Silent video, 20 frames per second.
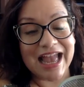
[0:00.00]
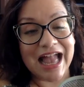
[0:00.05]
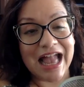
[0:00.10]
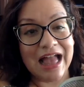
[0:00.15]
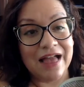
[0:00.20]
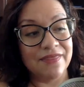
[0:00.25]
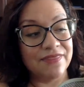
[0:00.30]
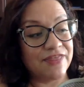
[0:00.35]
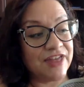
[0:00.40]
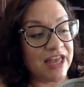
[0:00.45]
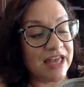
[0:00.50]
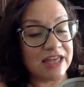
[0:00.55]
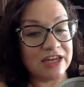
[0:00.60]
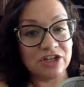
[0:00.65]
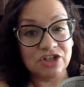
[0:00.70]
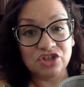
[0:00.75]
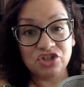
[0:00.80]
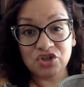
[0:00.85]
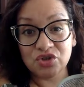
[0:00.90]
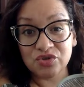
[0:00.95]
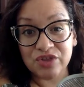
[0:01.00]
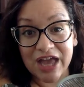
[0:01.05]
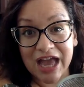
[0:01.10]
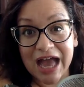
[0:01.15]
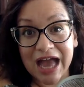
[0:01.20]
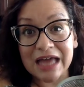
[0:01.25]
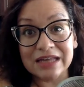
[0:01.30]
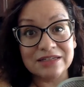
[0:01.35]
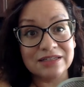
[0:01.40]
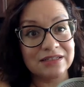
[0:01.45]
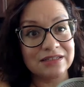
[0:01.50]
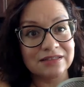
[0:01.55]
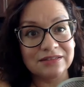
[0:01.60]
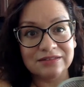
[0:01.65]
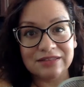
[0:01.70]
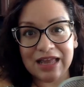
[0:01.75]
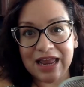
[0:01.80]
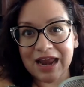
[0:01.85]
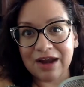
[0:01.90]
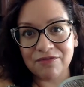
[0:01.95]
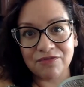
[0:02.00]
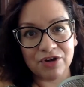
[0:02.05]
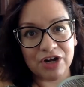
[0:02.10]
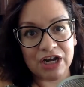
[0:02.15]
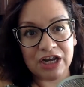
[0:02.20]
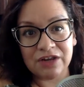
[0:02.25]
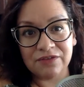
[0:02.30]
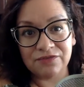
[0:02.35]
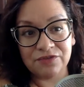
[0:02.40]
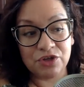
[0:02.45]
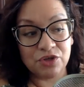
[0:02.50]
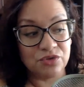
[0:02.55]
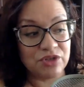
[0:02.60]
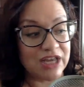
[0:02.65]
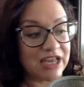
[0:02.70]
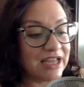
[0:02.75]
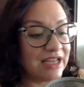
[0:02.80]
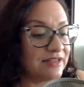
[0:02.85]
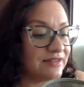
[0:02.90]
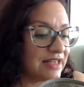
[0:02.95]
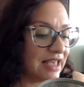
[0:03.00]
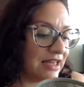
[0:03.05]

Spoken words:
and then do that every few days.